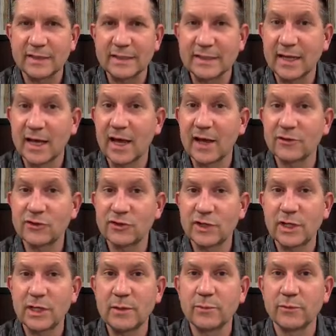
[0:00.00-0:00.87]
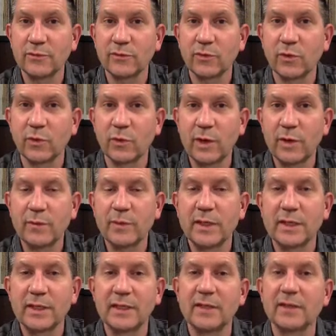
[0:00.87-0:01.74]
nashim for
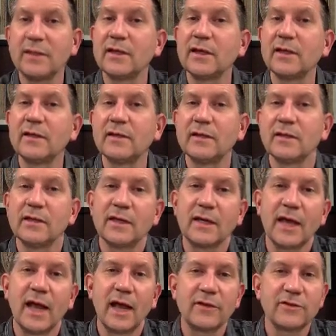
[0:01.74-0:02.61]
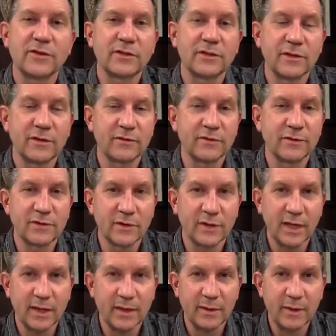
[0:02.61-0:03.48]
women and then the adjective's
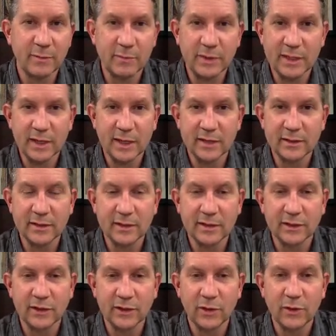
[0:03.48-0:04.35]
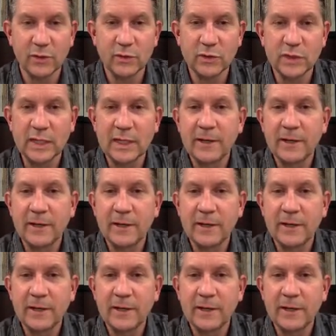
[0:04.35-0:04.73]
going to be ending in ot.